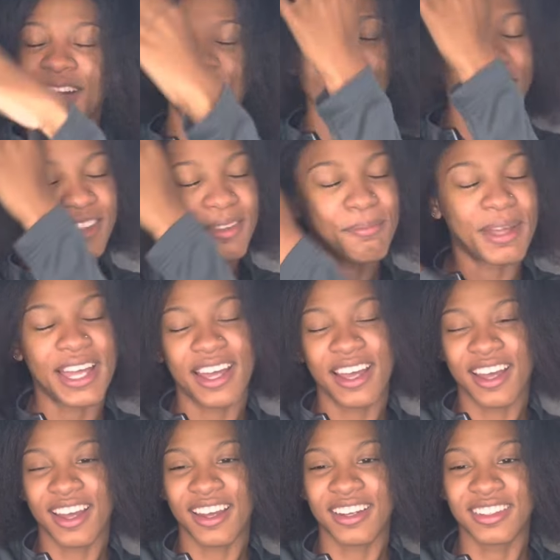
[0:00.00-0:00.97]
ain't worth the
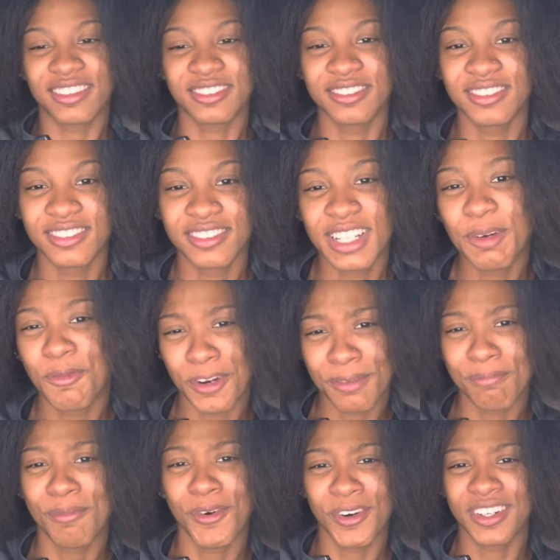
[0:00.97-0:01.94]
bag. I'm
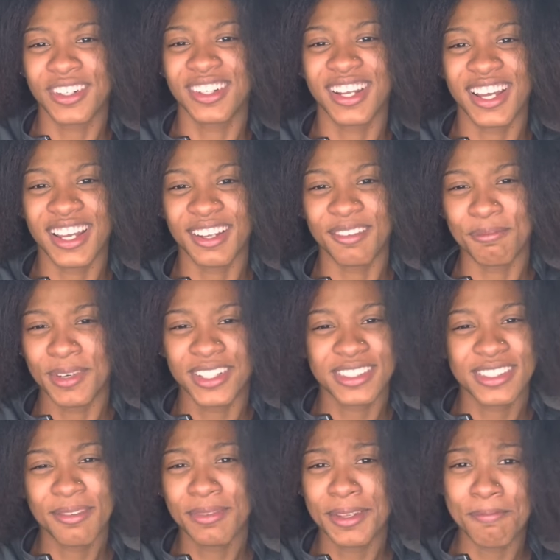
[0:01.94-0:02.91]
worth more than that.
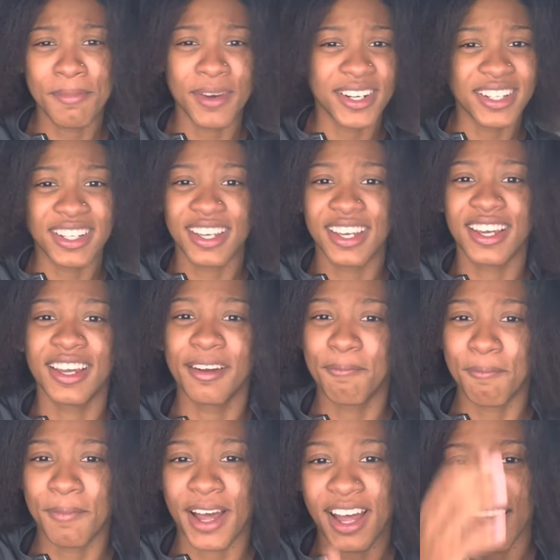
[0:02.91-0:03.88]
Something money
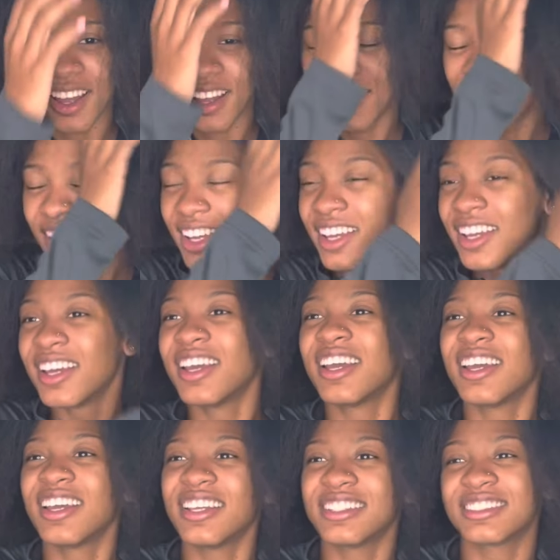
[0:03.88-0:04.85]
can't buy.
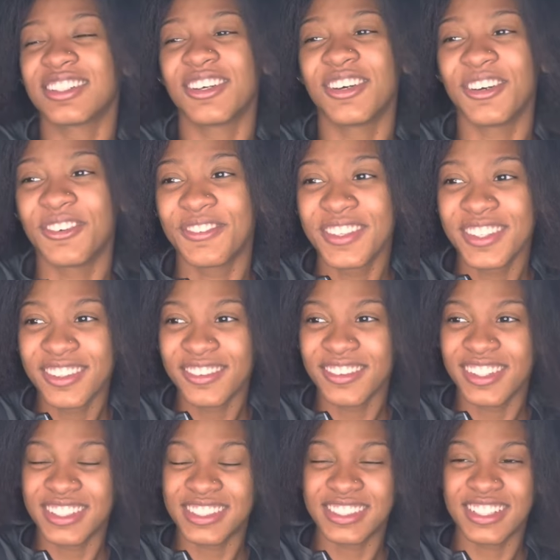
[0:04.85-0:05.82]
And so if you don't
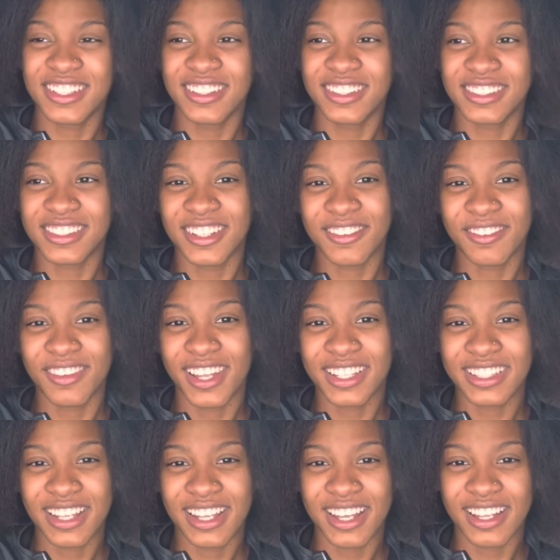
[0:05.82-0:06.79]
really see yourself
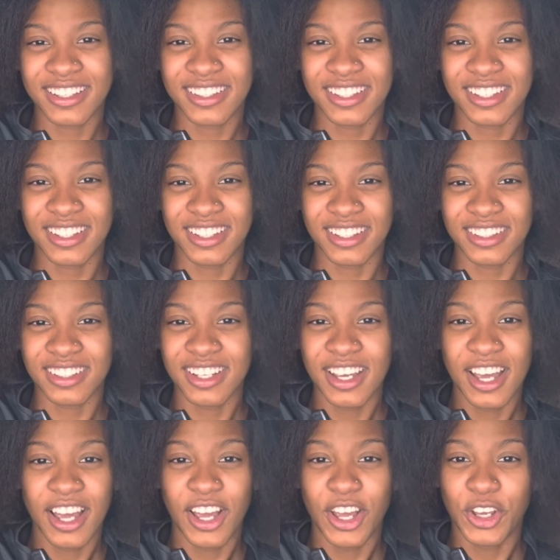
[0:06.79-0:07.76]
like that, then
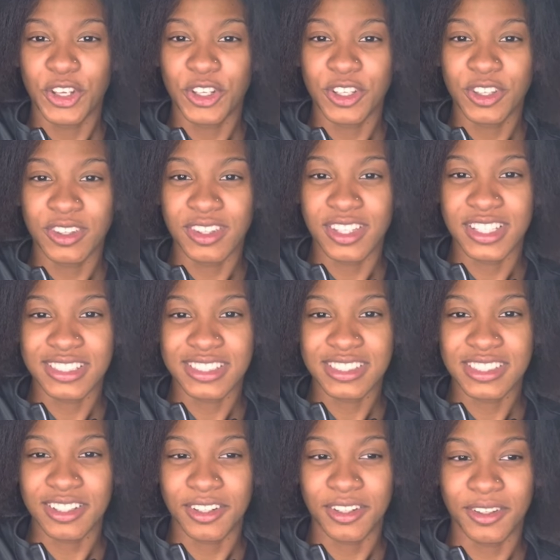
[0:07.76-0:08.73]

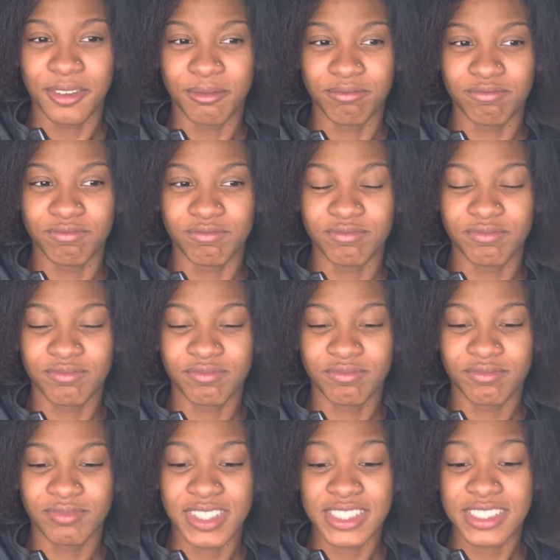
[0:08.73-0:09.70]
this um
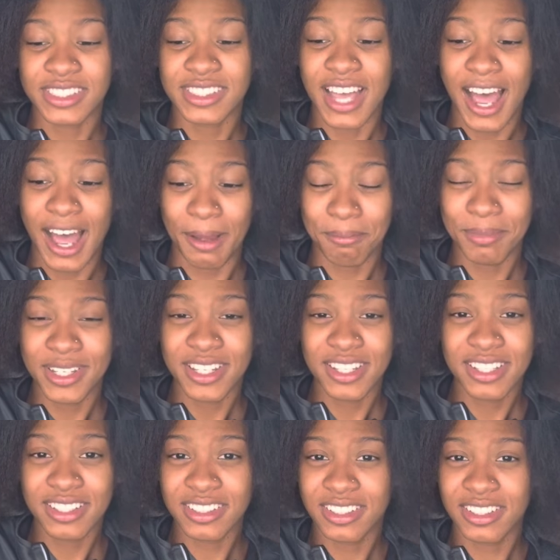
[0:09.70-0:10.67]
this topic